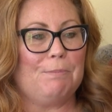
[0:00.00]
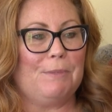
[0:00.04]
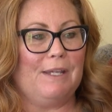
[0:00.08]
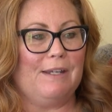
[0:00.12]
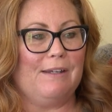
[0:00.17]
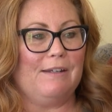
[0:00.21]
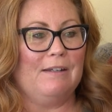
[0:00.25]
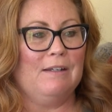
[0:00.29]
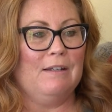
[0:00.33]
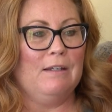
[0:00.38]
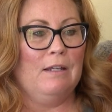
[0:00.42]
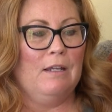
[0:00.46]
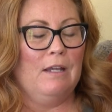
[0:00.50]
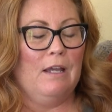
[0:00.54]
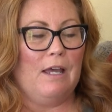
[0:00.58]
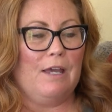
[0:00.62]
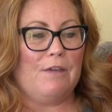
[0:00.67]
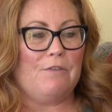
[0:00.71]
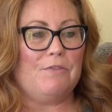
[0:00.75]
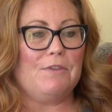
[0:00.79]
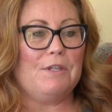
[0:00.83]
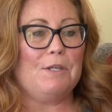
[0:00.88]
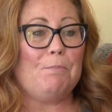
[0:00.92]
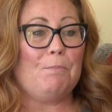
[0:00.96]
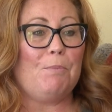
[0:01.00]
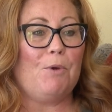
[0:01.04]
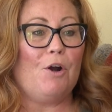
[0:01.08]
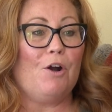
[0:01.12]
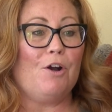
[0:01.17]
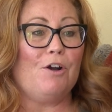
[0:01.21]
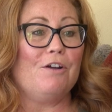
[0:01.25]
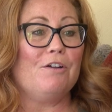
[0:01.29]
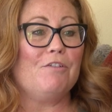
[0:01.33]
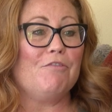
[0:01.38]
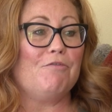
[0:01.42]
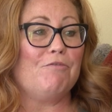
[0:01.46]
But I think
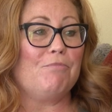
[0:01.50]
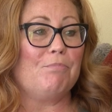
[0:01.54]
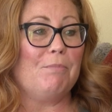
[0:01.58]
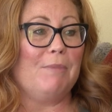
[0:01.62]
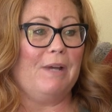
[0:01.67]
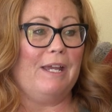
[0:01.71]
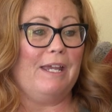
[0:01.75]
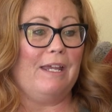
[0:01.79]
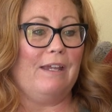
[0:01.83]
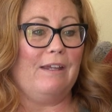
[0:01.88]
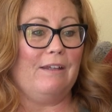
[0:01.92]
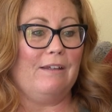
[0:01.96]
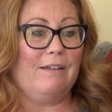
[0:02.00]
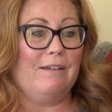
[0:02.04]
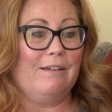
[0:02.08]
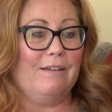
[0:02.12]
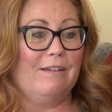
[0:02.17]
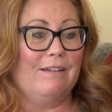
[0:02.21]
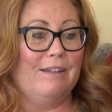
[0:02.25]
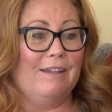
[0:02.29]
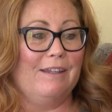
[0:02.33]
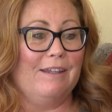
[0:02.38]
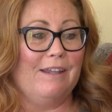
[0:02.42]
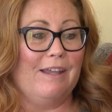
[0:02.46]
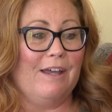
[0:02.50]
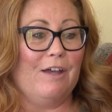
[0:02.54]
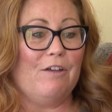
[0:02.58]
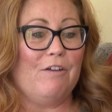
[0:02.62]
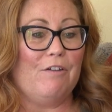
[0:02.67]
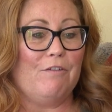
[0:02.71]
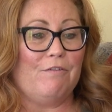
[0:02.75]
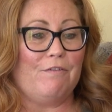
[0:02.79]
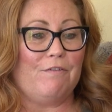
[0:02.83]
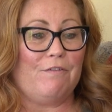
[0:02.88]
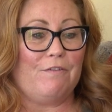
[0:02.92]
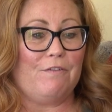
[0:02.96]
part of my
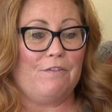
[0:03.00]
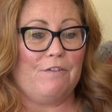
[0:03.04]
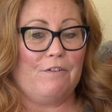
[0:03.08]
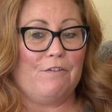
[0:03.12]
love